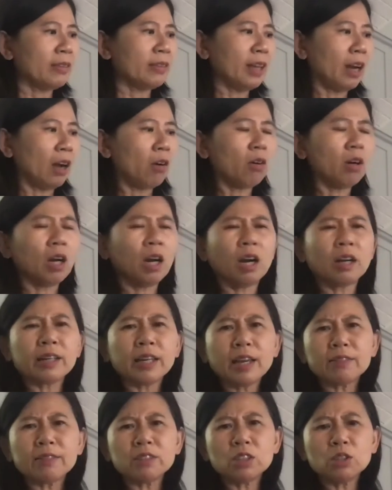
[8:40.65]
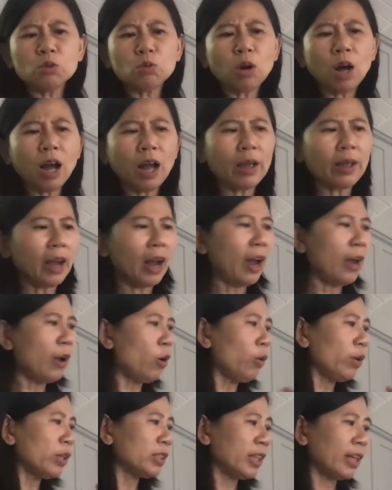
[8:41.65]
Now, again, I
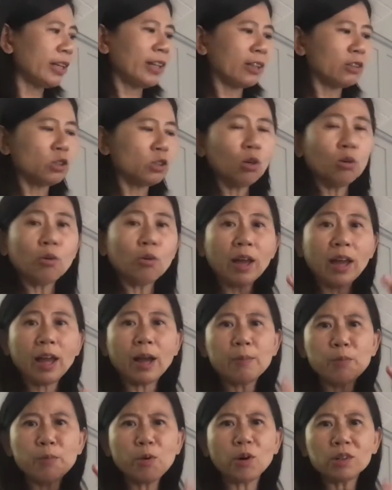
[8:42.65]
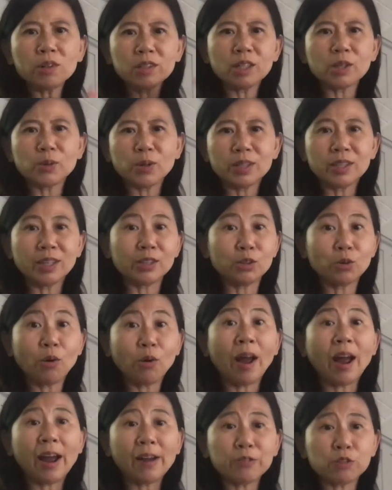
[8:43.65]
always say that don't add more liquid than you
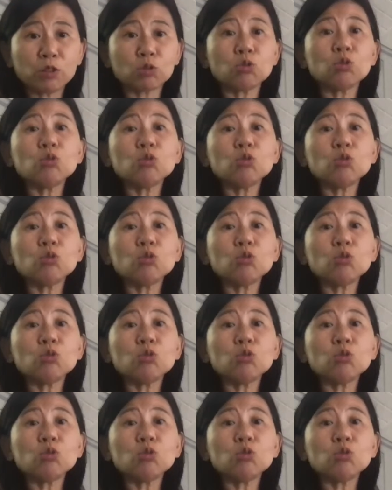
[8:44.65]
have to.